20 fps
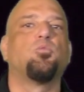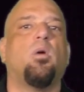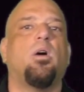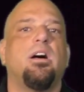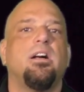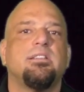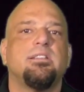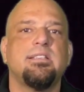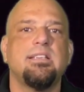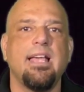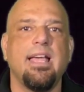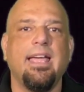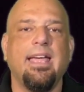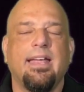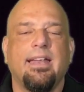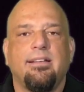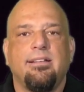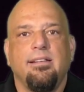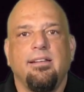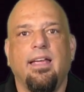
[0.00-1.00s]
was
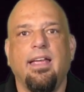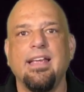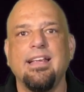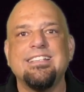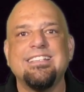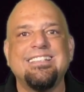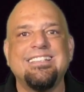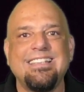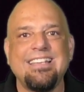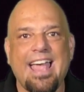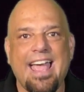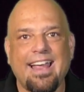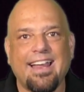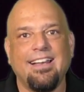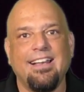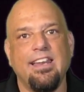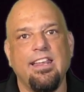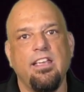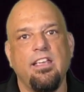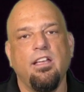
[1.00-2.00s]
at
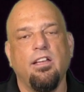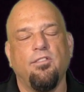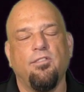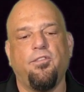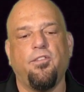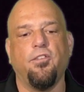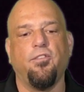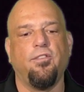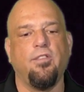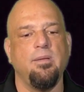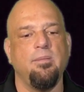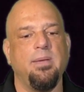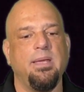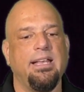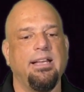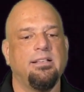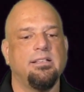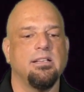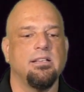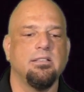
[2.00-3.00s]
exactly 50
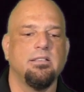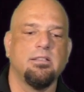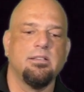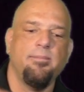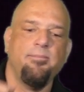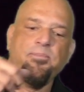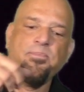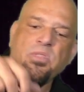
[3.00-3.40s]
meters.